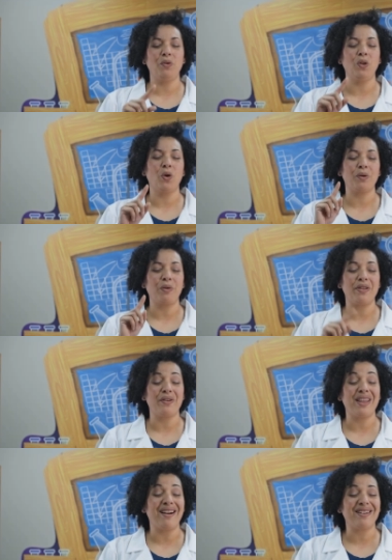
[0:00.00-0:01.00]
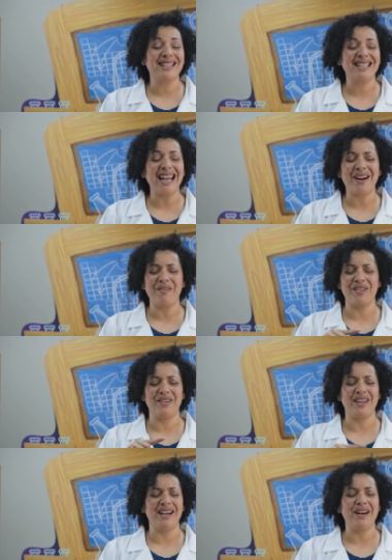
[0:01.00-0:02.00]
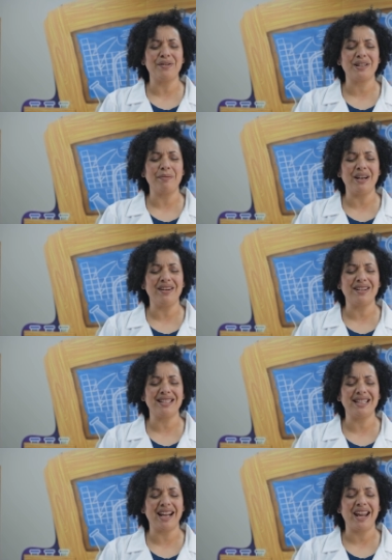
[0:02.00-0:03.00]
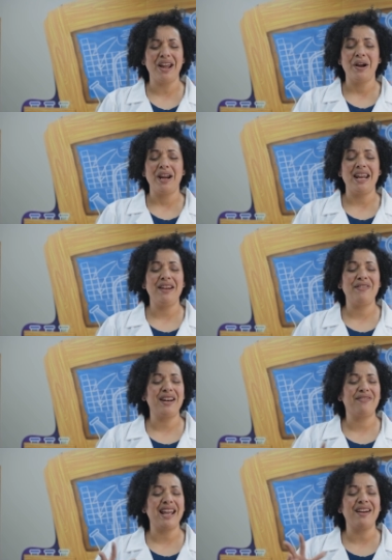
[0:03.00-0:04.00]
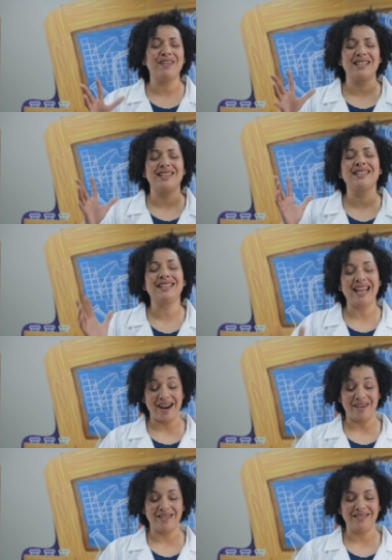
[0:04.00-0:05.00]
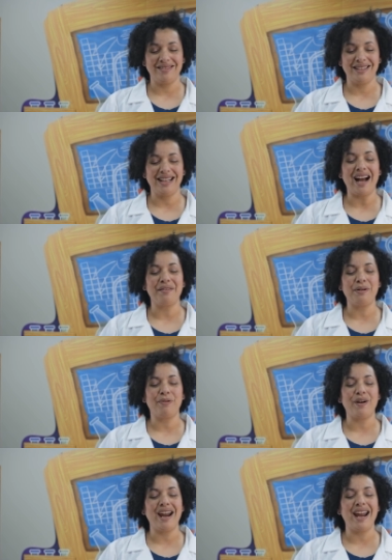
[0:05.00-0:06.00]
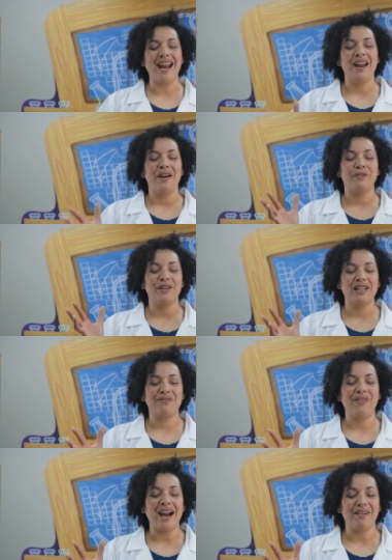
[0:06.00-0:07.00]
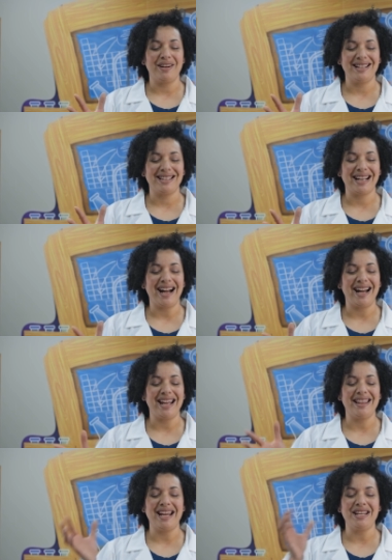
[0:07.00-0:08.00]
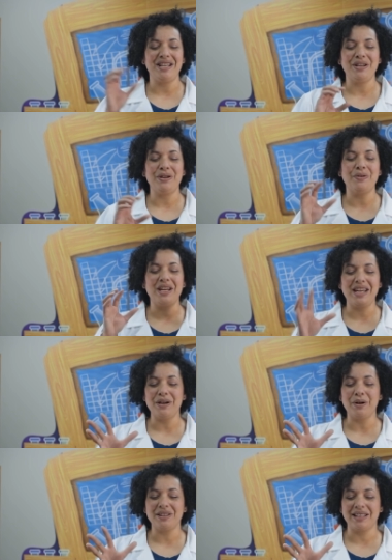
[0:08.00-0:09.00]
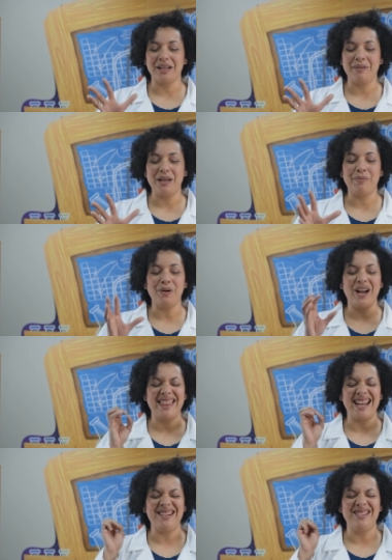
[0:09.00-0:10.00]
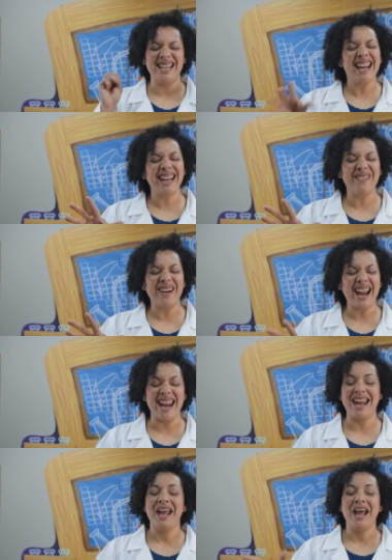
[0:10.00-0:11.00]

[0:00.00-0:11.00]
Lord, whether they are sick, whether they know somebody who's sick, even if they are just scared. God, we pray for this virus, God, and that you heal sick people and that you take it away.